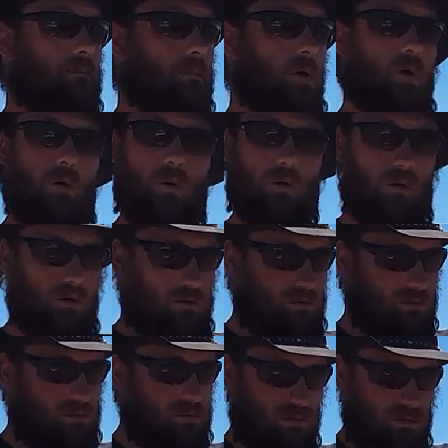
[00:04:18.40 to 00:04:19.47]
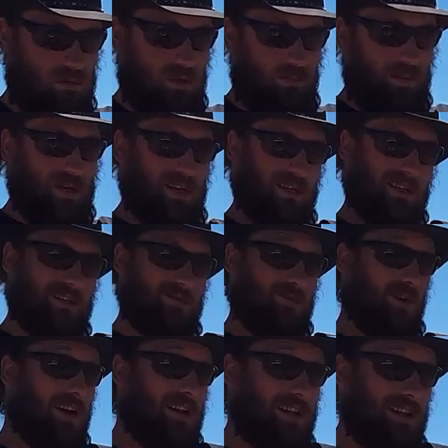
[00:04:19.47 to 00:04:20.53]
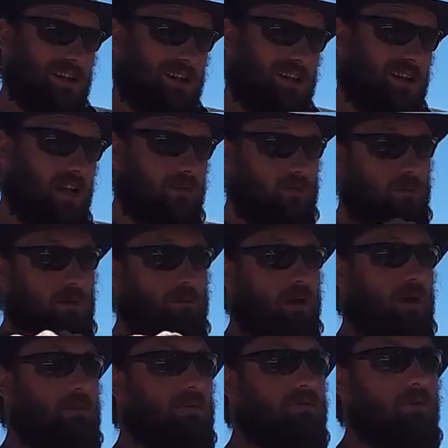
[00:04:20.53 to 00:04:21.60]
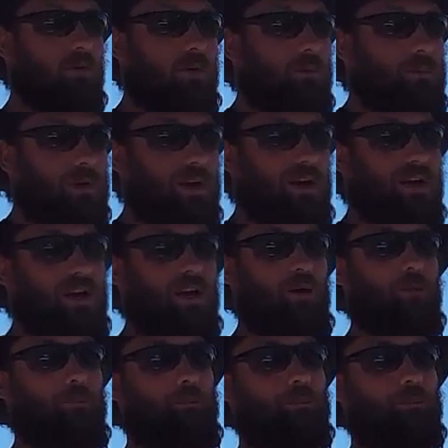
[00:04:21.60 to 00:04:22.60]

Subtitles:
or a pig that's what? Never been bred before. There you go.